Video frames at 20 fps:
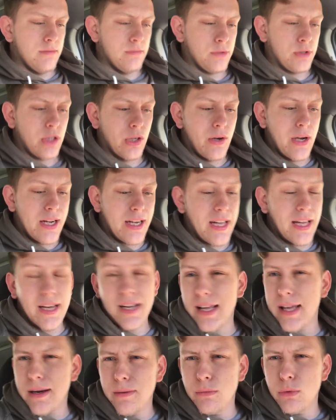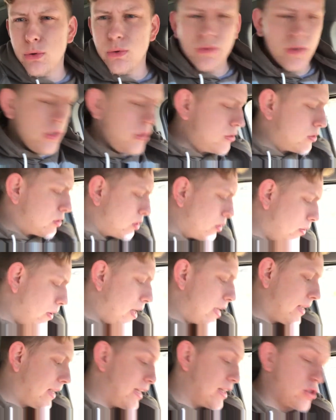So I gotta get a move on so
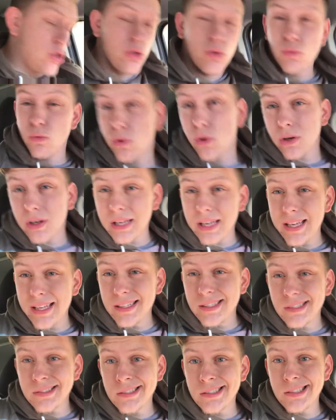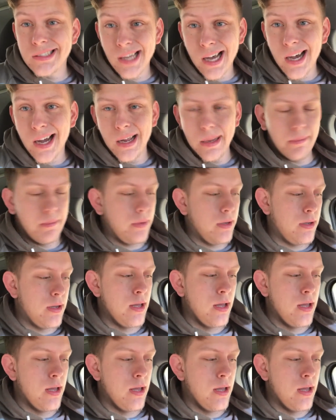I get to work in time.